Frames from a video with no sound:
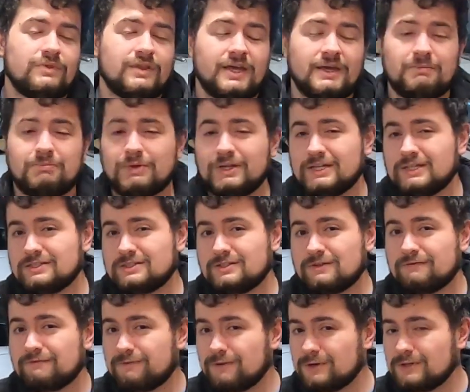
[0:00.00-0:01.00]
They
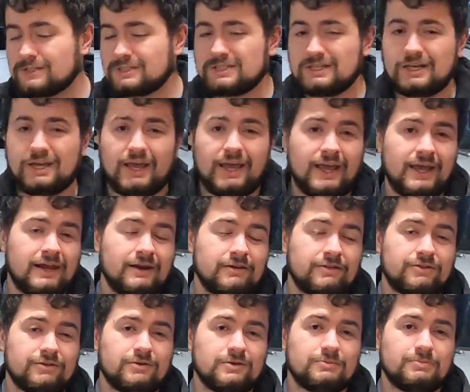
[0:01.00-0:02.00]
placed first and
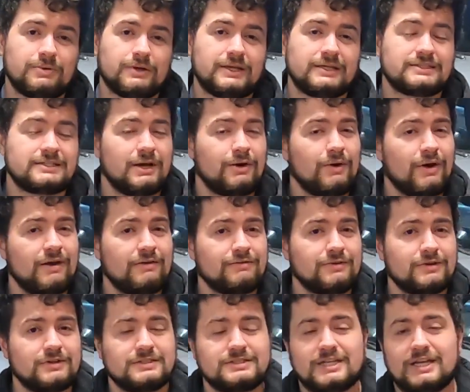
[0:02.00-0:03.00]
third place.
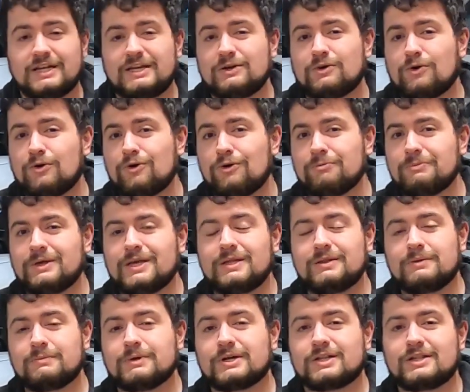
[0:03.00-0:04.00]
However, Denny Holm in the